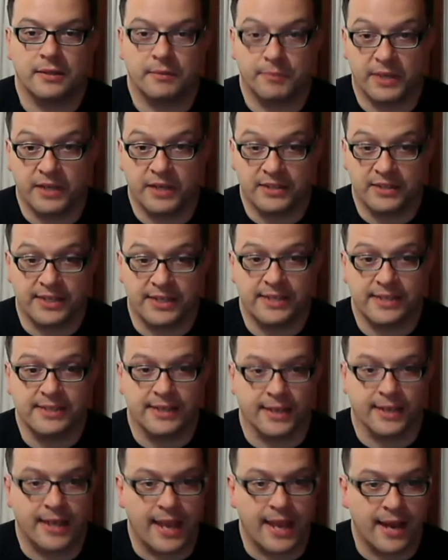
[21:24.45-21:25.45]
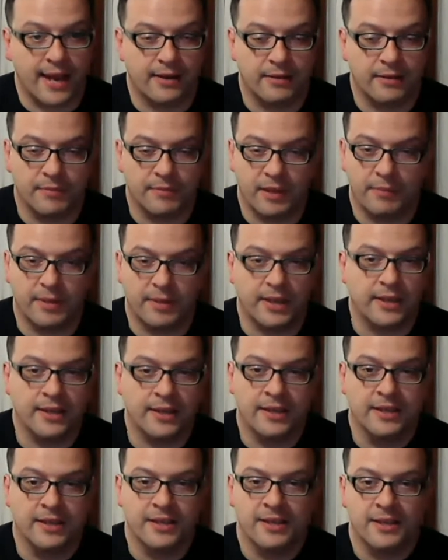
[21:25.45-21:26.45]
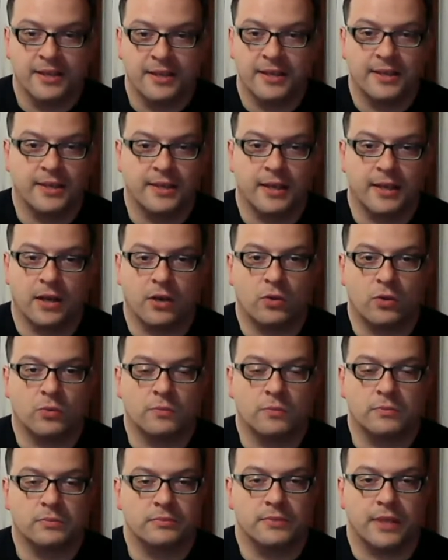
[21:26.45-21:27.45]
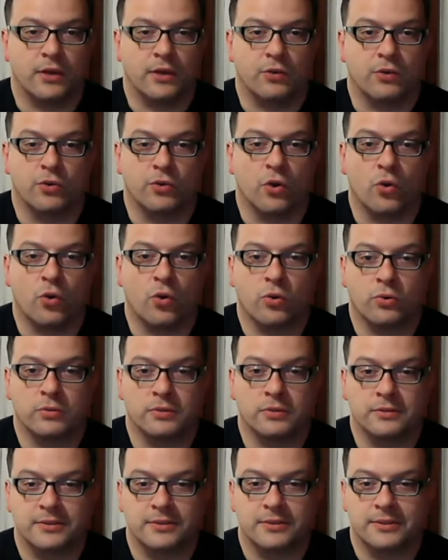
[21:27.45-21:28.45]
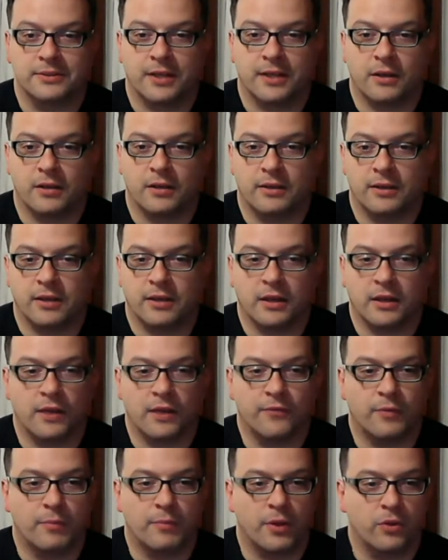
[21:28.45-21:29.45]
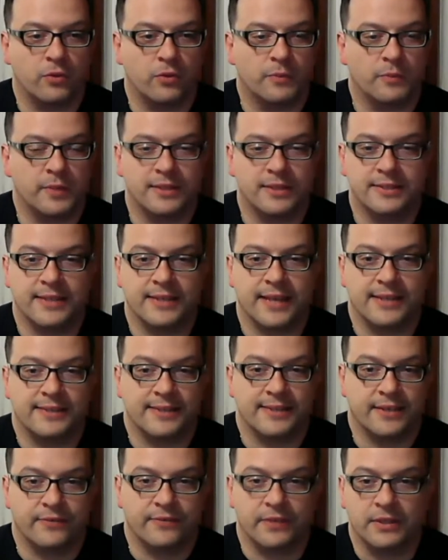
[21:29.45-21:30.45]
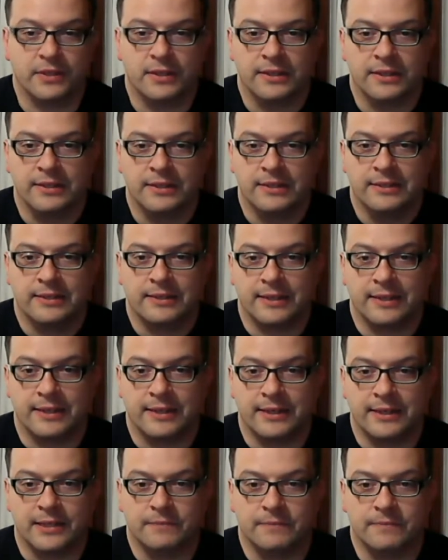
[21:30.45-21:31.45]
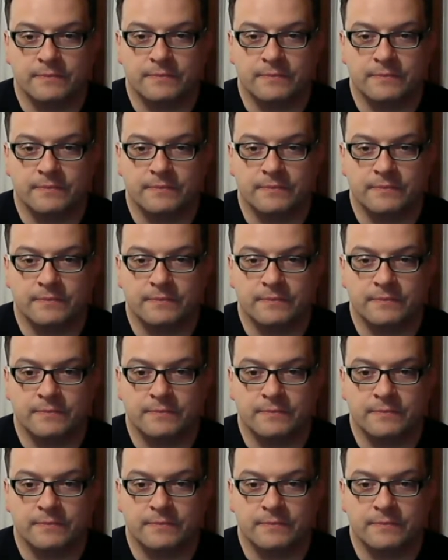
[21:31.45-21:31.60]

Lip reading: because he is in Canada, maybe they don't know enough about him in the States even. I